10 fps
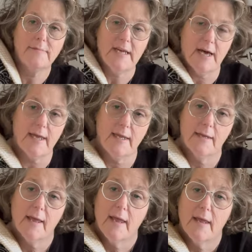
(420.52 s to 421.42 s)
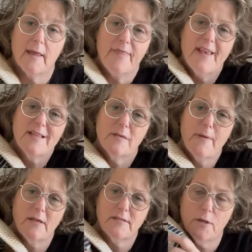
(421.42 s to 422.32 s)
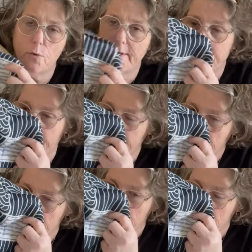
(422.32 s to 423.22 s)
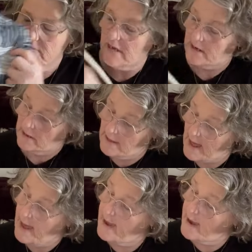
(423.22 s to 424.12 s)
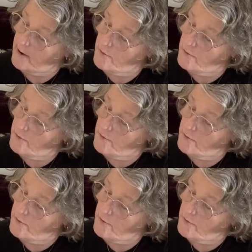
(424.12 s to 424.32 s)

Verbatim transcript: dying. This smells a little weird. Not gonna lie, I don't